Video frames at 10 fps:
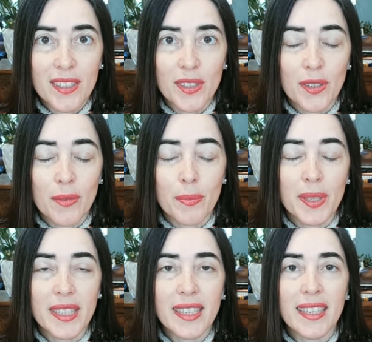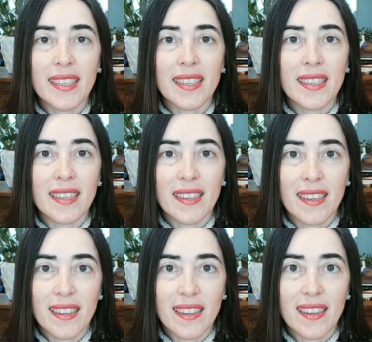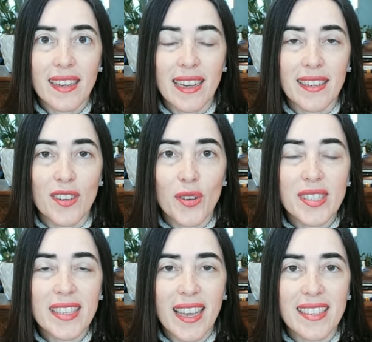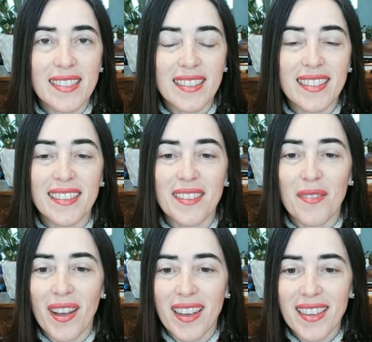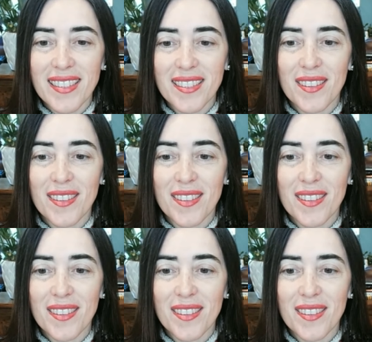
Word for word: You're being a noise canceling device